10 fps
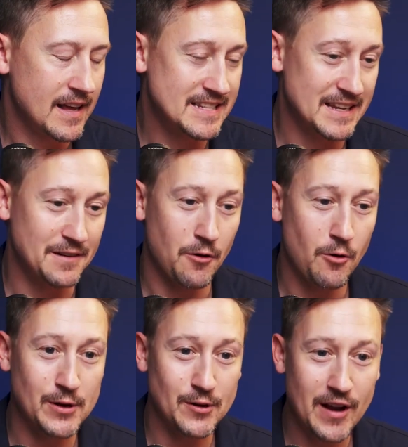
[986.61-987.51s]
And I said,
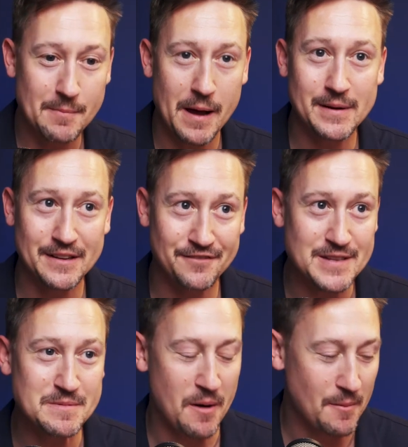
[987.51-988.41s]
holy crap, how many
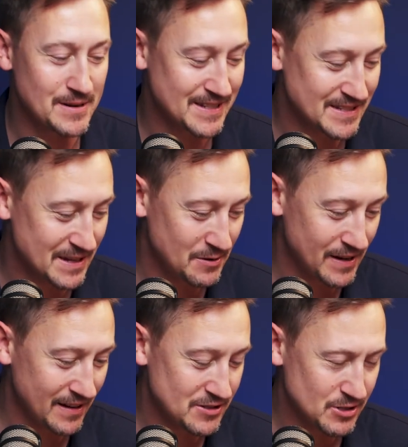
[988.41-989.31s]
investment properties does he
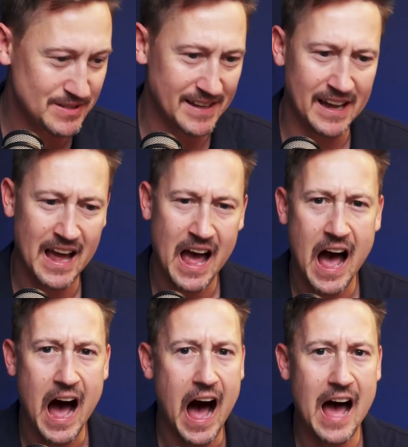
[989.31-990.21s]
own now? And she was like,
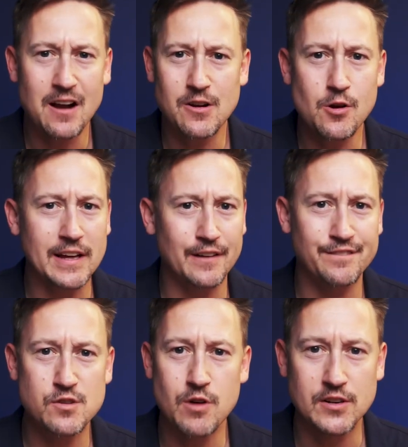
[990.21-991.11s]
I don't know, like a
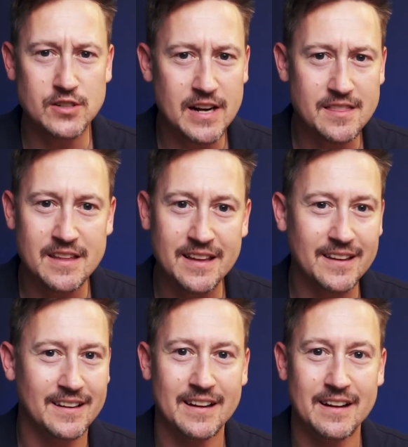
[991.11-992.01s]
few hundred, I think.